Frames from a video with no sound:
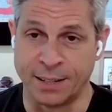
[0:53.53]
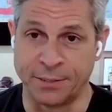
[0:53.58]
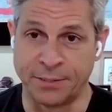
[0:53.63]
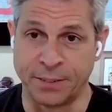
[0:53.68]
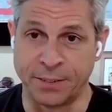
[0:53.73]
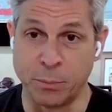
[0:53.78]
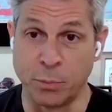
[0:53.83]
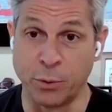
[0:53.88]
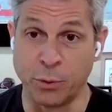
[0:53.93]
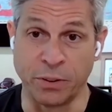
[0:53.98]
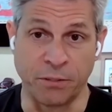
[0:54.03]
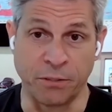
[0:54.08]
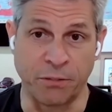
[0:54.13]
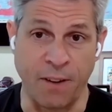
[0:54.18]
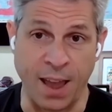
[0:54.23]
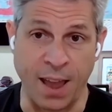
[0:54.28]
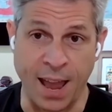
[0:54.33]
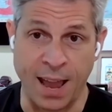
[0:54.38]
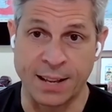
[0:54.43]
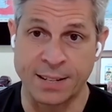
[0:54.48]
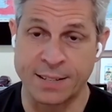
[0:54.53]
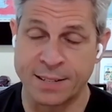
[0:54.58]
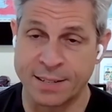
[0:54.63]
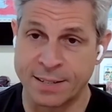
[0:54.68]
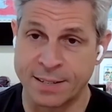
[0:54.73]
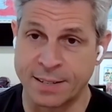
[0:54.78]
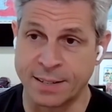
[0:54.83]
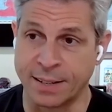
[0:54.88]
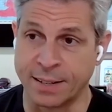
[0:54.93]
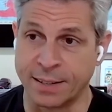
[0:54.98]
of uh, moving
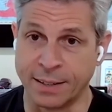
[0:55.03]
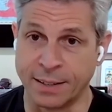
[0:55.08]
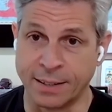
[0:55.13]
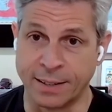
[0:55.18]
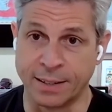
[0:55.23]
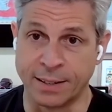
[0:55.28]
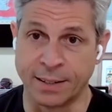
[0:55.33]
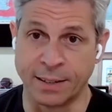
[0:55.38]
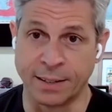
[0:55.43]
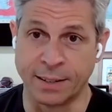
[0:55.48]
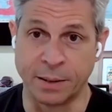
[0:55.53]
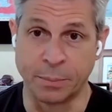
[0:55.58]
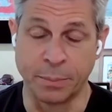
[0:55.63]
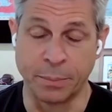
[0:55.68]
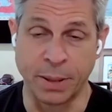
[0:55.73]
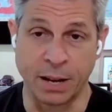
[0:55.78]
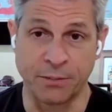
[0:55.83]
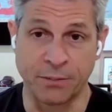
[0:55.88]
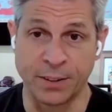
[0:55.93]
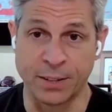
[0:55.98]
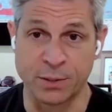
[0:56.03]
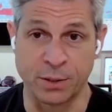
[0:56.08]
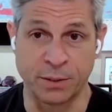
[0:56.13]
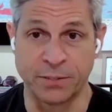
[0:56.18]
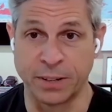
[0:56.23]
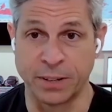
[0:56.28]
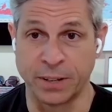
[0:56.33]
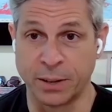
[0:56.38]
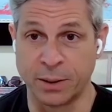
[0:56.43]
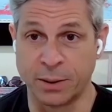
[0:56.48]
fast and, and, and,
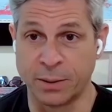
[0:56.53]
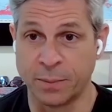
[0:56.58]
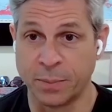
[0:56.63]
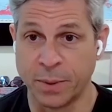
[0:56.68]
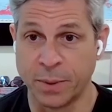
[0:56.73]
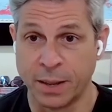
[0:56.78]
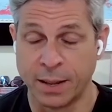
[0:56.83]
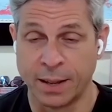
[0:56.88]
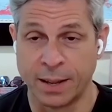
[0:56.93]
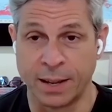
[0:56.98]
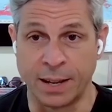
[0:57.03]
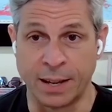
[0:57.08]
benefits of, uh, you know,